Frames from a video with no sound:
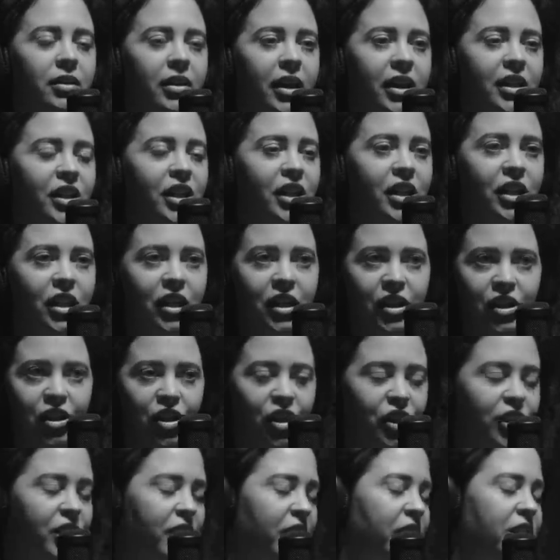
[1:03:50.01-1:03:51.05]
It's
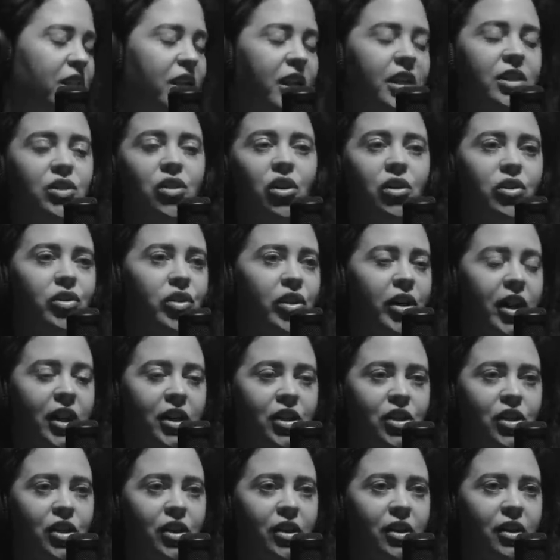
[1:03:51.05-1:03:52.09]
just it's
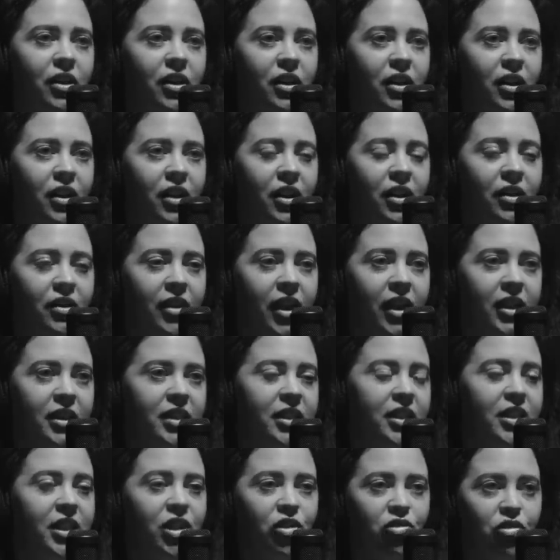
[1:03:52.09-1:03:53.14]
indoctrination that
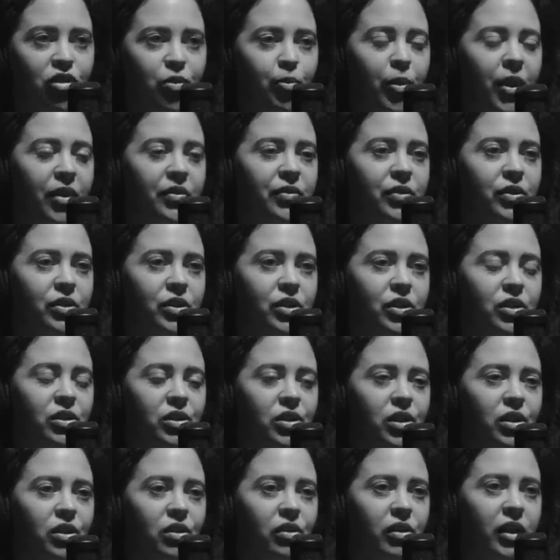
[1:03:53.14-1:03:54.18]
it's disrespectful to,
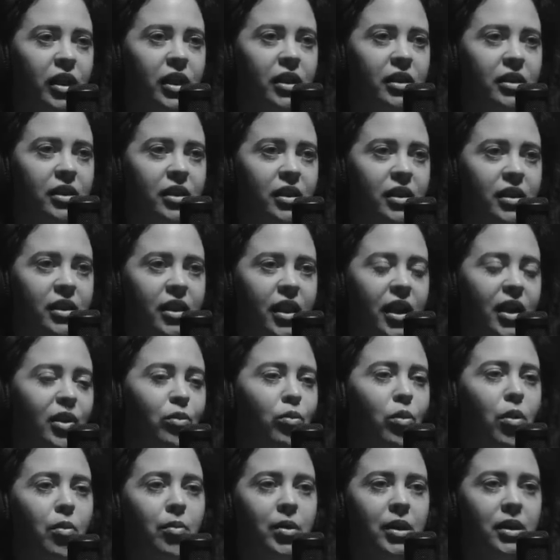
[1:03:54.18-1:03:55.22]
to look at a, at a
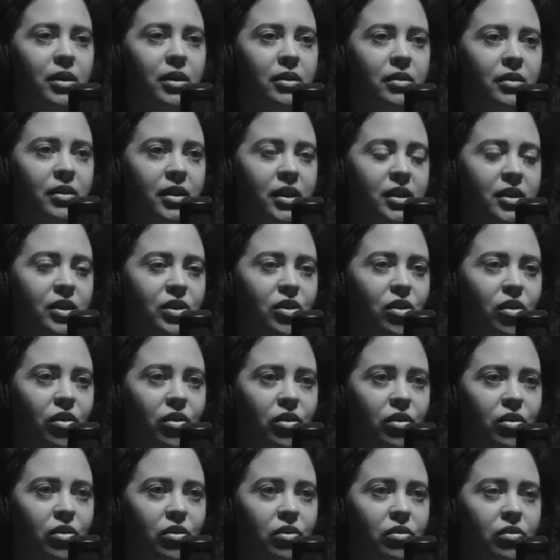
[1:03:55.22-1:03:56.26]
woman that's not
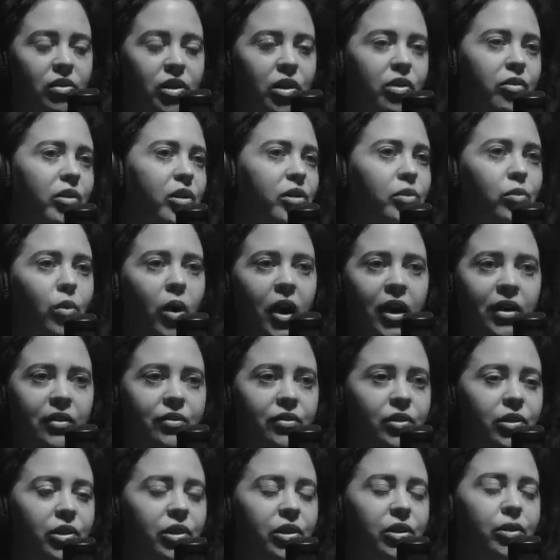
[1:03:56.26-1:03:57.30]
your your own
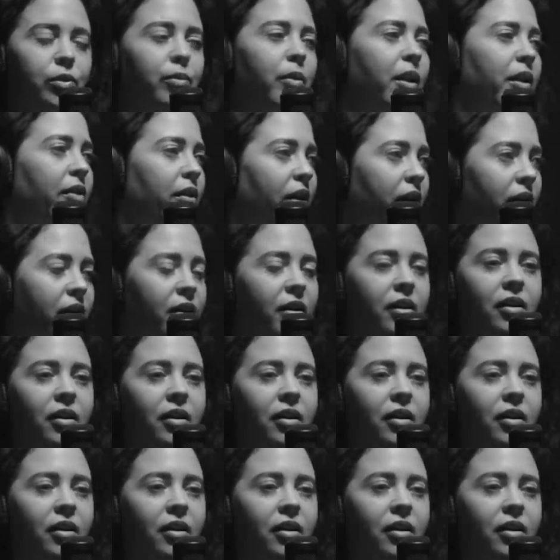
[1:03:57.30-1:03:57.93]
wife or your mother.